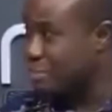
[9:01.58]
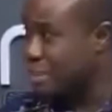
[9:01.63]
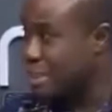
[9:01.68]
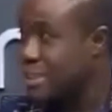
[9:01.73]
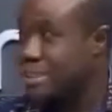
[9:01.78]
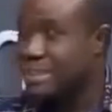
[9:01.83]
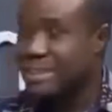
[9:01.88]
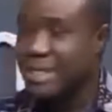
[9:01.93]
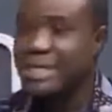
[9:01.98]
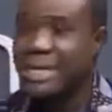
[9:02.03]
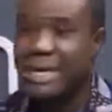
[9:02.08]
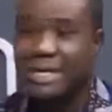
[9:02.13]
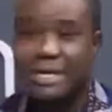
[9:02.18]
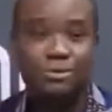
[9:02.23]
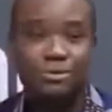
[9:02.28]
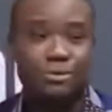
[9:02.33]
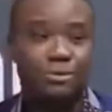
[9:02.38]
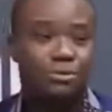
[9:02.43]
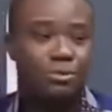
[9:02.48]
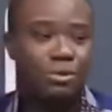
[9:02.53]
He said that
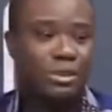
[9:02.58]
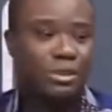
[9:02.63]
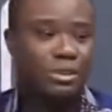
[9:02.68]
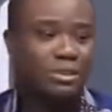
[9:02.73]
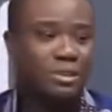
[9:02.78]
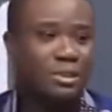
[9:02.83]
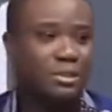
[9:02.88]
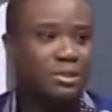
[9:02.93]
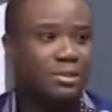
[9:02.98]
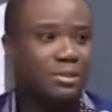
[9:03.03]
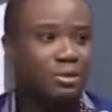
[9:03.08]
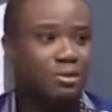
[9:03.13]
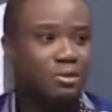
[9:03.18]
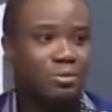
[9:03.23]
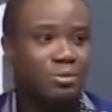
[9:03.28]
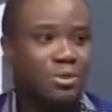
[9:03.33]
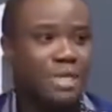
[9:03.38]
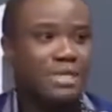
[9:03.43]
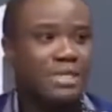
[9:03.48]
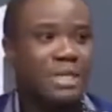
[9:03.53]
the road was
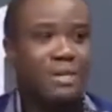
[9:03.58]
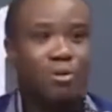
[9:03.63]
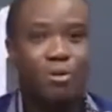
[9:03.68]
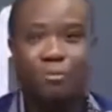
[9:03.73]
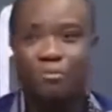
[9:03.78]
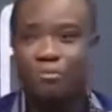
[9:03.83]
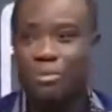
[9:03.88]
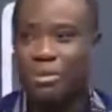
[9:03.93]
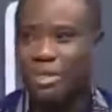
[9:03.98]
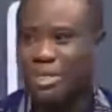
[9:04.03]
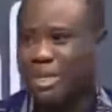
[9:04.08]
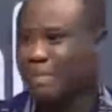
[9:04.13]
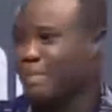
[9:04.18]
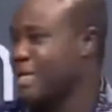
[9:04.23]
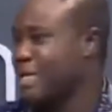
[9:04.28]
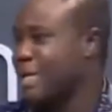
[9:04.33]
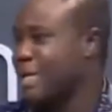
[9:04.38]
substantially completed, about